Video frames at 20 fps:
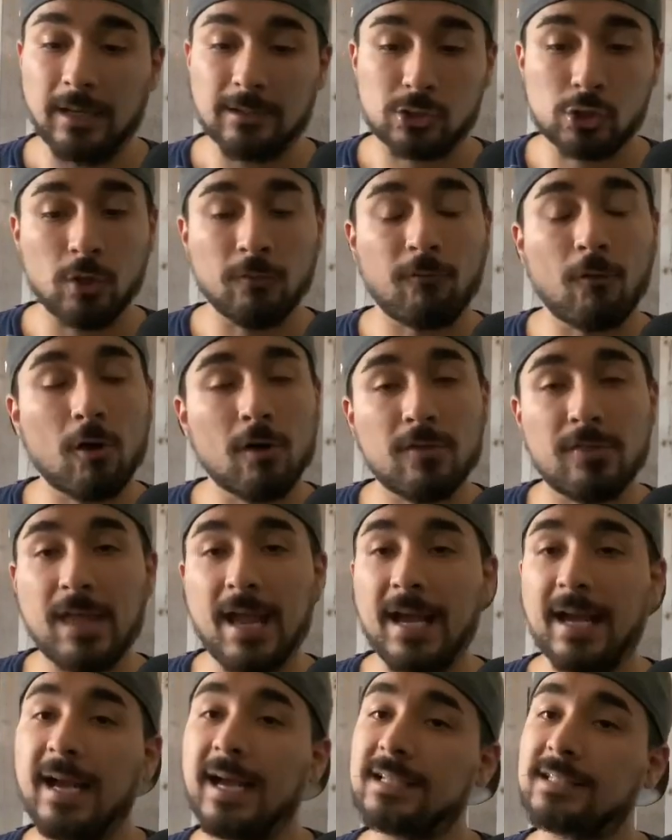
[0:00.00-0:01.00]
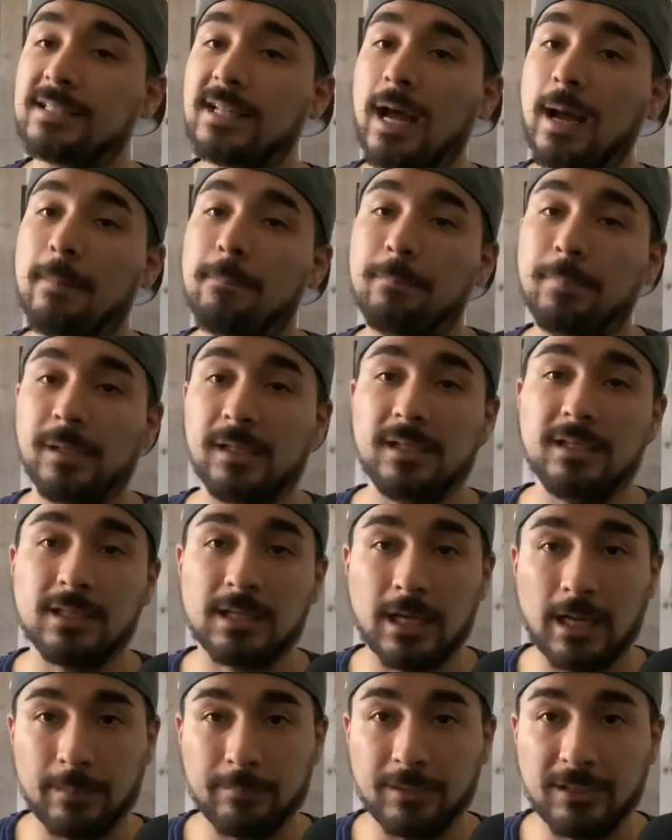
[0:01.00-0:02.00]
So far, that has not been
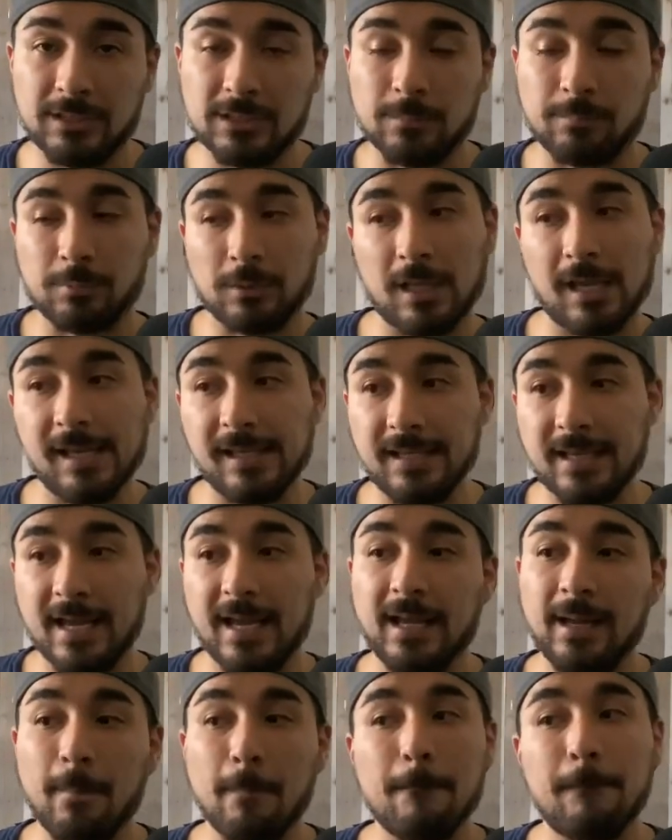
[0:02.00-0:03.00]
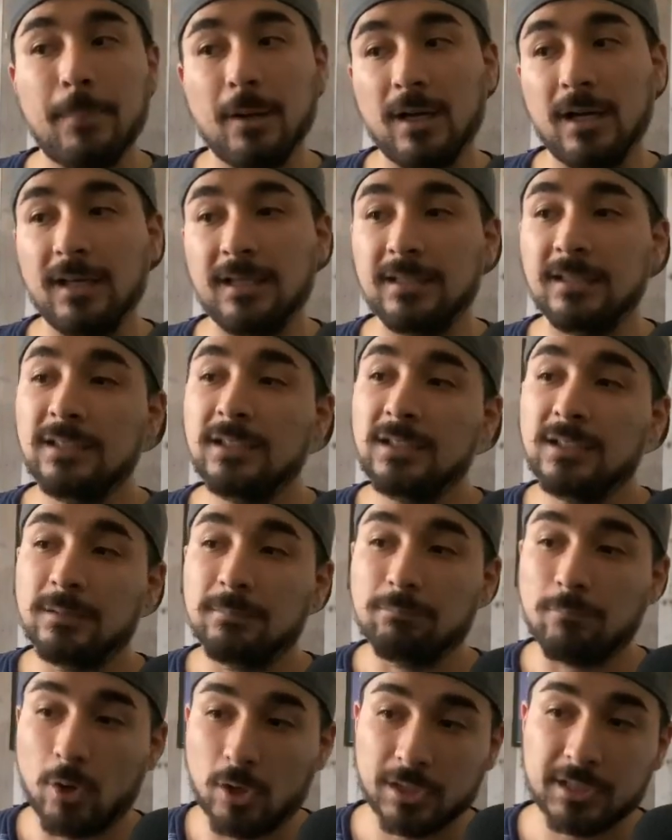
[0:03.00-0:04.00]
coming to play yet, but
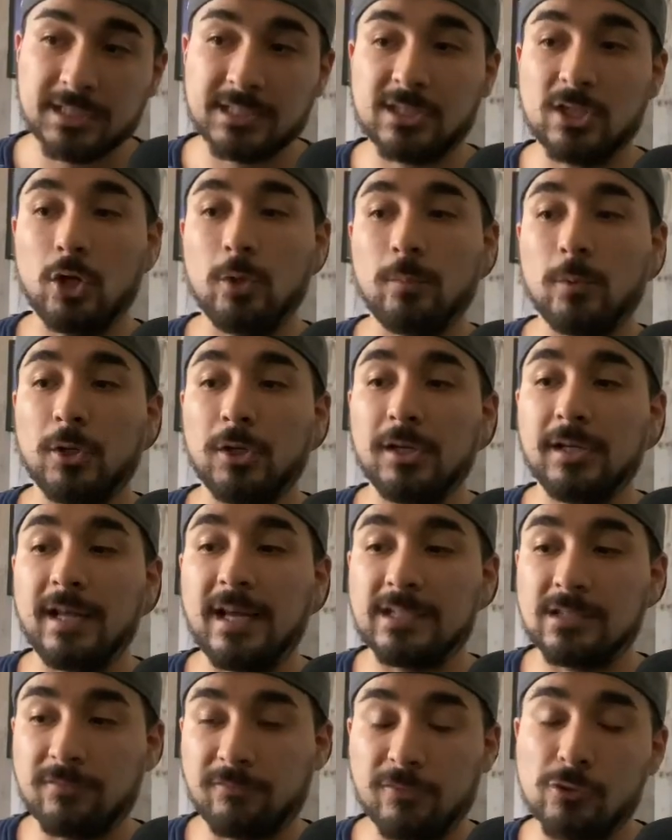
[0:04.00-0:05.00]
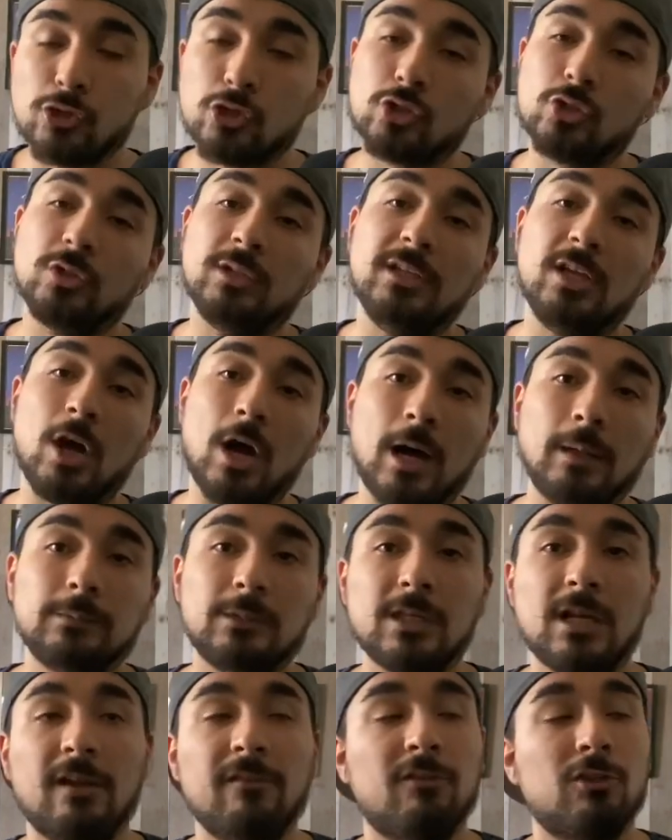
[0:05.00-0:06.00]
Marcus Gilbert has officially
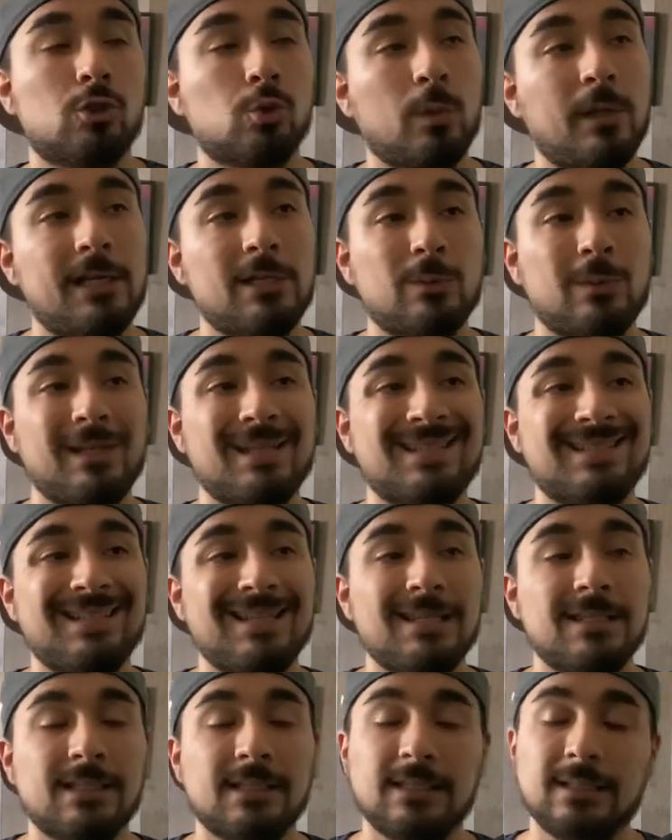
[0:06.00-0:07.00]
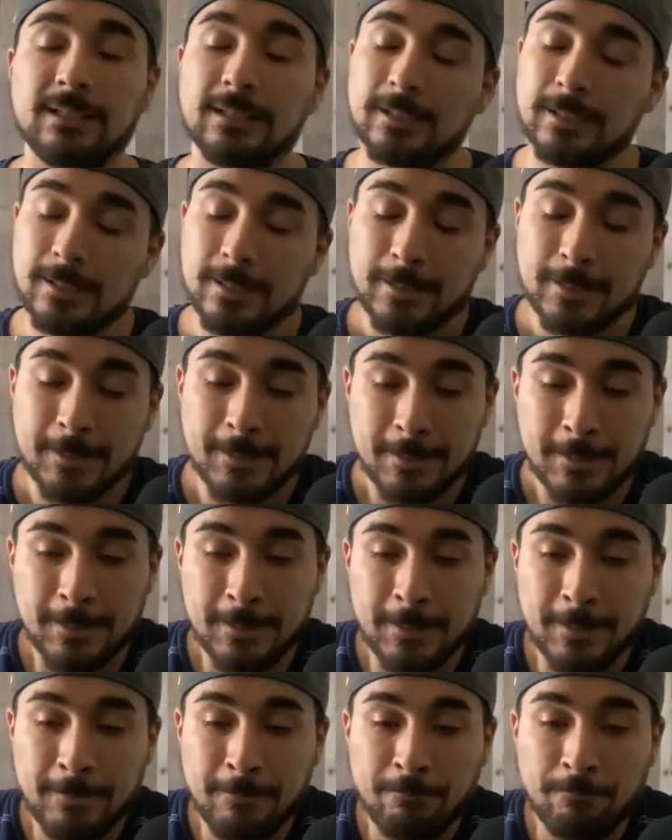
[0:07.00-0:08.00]
opted out of the 2020 season.
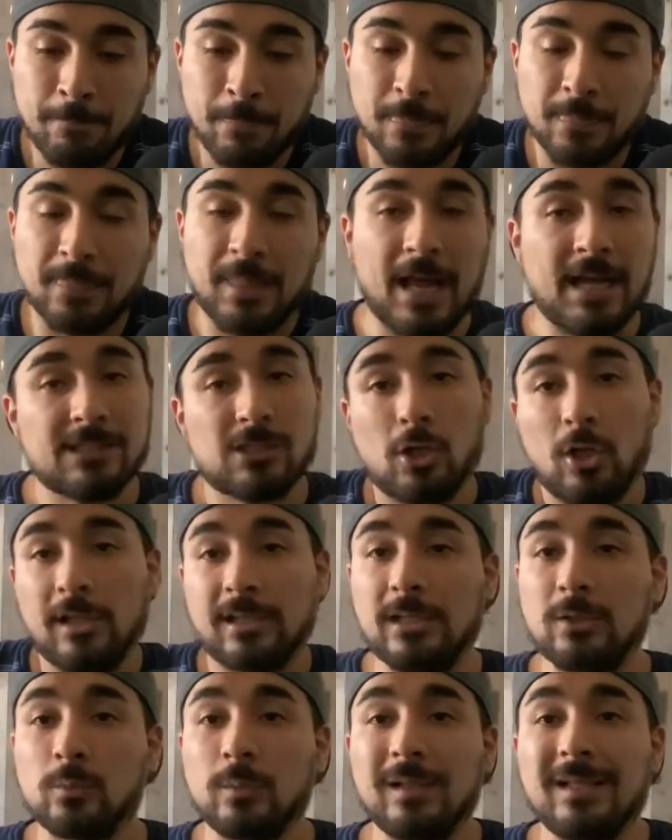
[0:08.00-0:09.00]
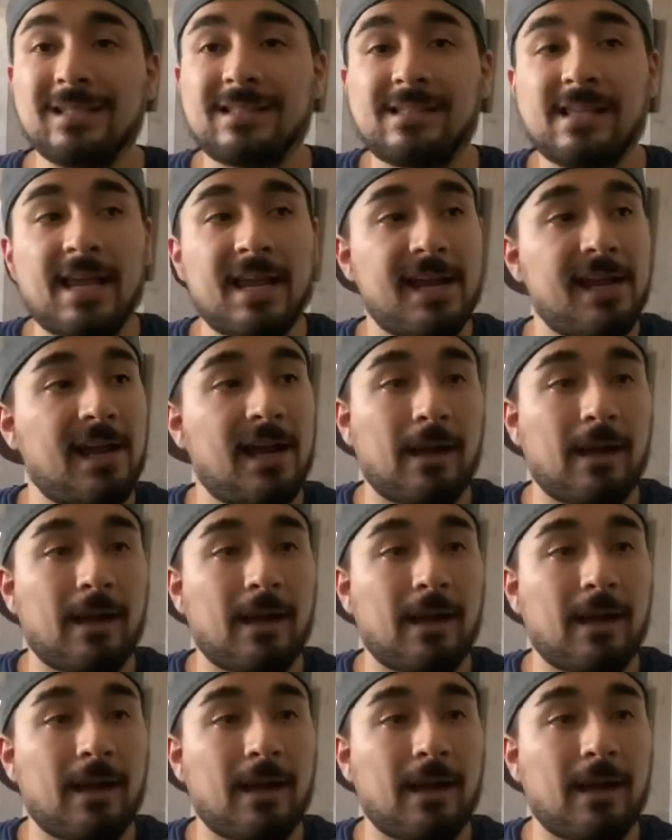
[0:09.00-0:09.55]
That's all I can really say.